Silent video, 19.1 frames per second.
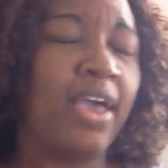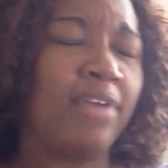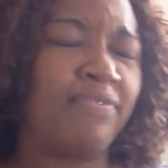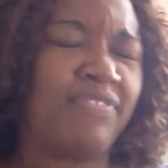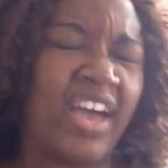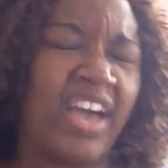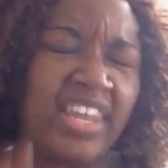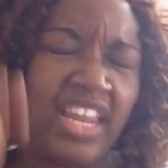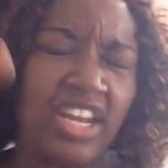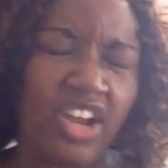
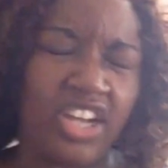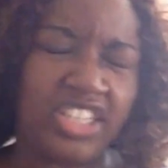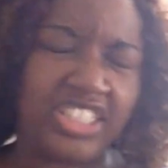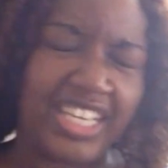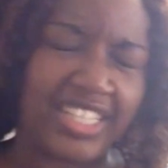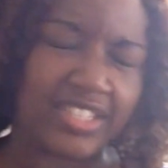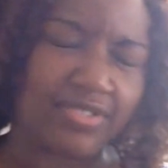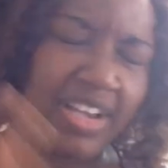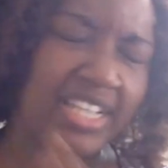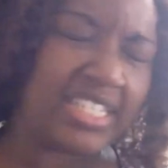Father, Lord
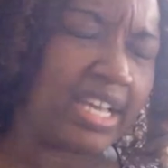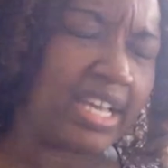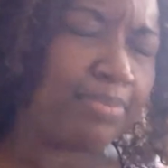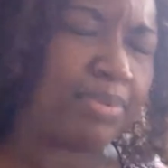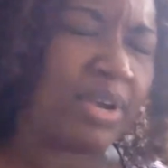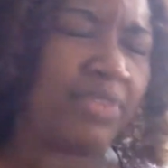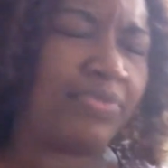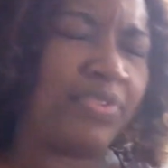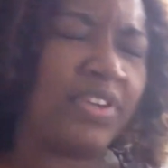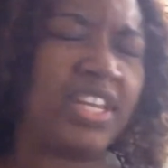Jesus Christ, I
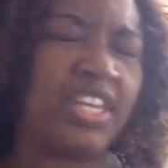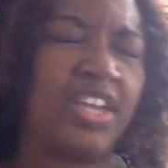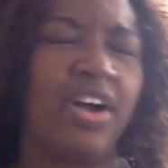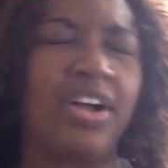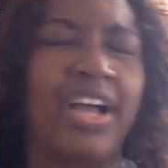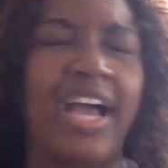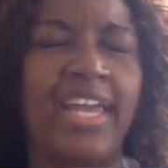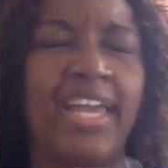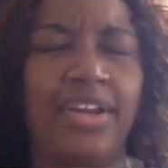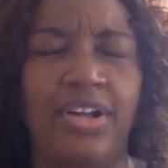pray for the
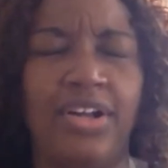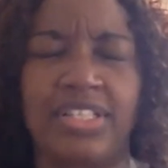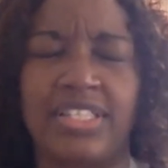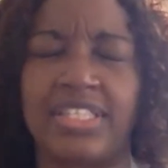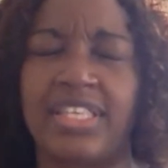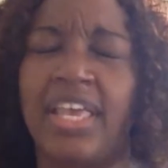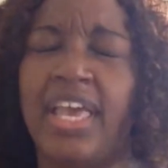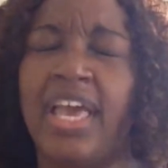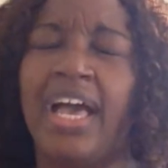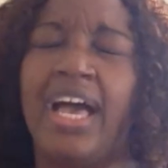young adults,